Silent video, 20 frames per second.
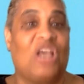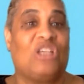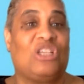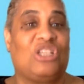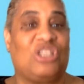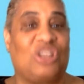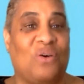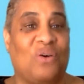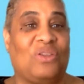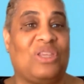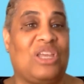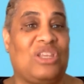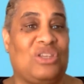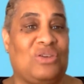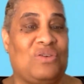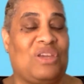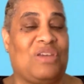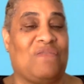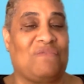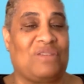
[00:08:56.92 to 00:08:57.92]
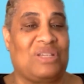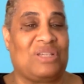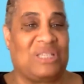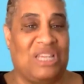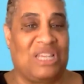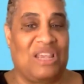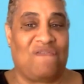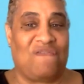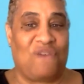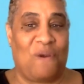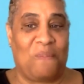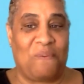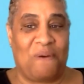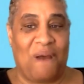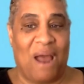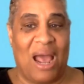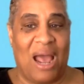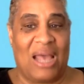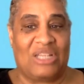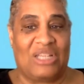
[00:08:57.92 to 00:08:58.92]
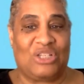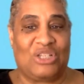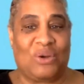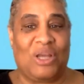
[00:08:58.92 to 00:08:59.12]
so that you can receive your prize.